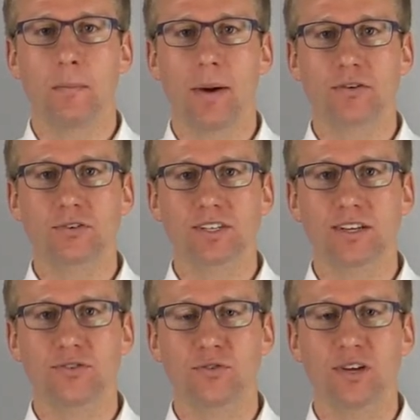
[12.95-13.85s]

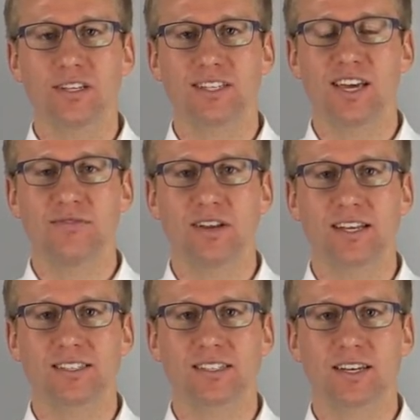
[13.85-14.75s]
Microscan three safety
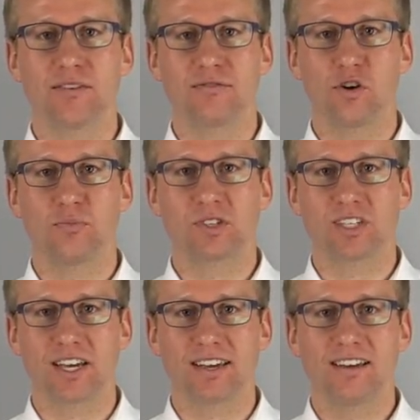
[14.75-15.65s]
laser scanner from
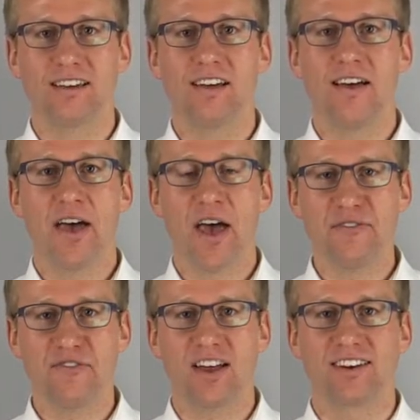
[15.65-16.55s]
SICK.
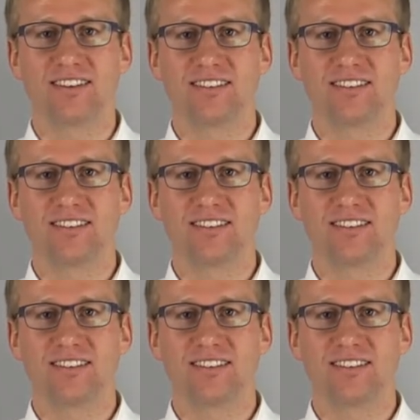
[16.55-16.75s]
Have fun!